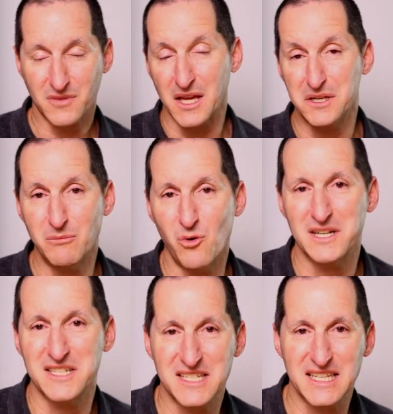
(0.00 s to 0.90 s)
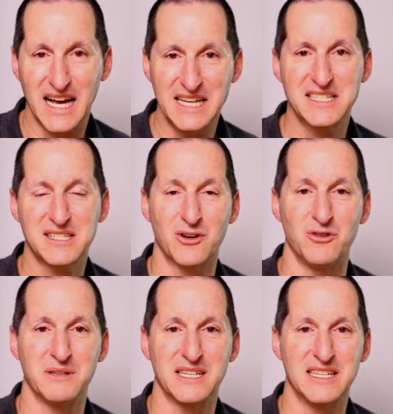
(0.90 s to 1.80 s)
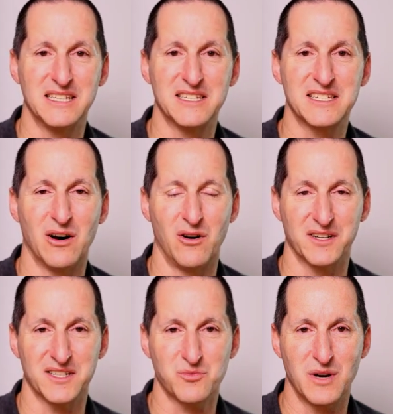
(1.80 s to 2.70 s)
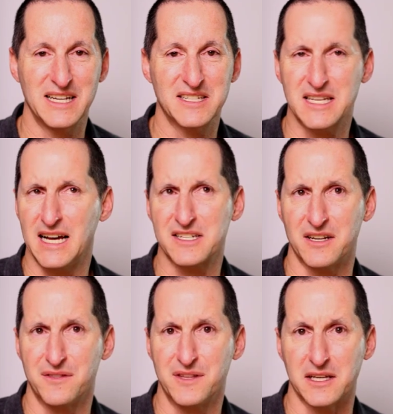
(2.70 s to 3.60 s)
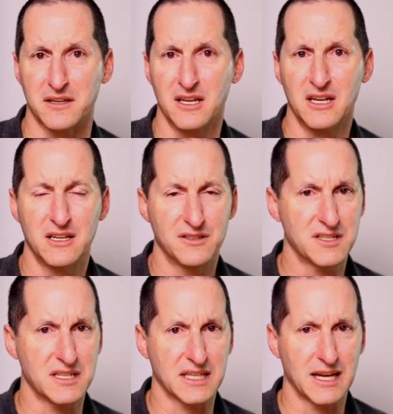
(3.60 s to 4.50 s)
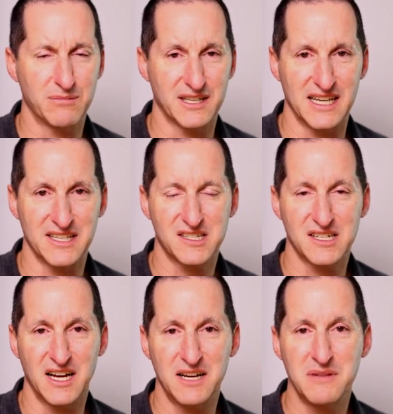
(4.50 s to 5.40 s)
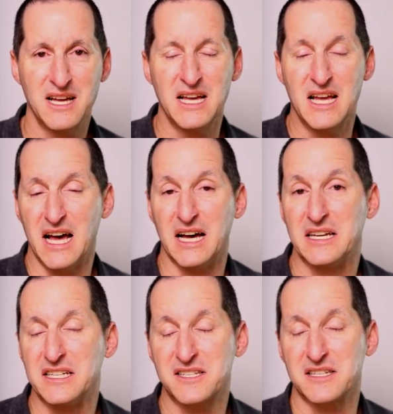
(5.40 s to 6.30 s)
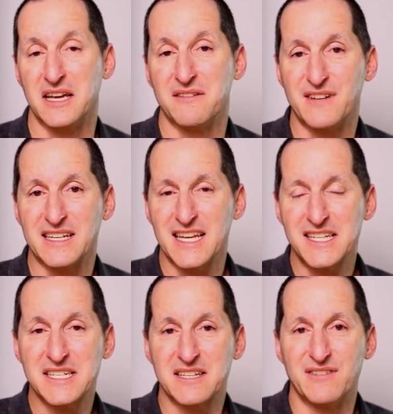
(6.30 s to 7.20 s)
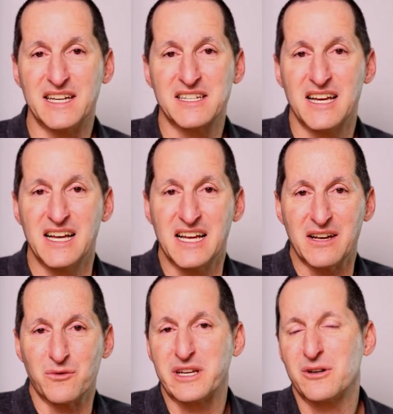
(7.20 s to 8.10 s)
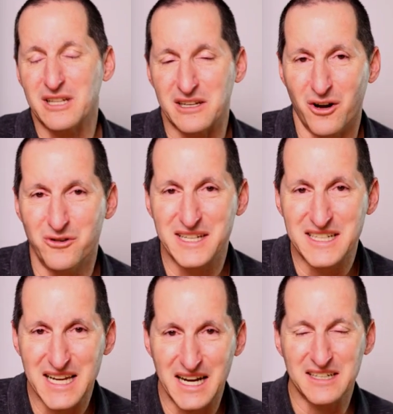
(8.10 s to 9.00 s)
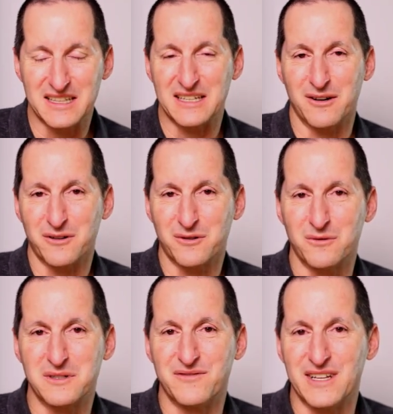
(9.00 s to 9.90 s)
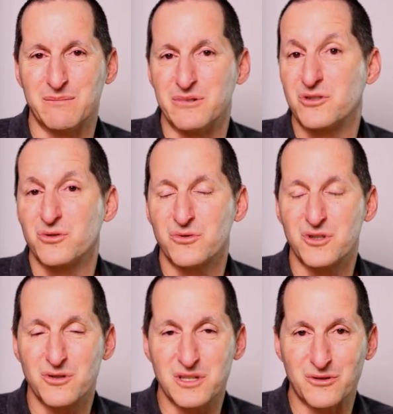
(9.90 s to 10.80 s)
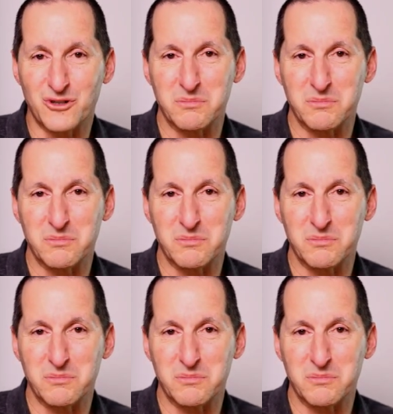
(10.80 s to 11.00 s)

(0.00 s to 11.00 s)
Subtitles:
Number one is Kscope is on its way. It starts, I think, just in a couple of days' time. It's a fantastic event. We call it ODTUG, the Oracle Developer Tools User Group.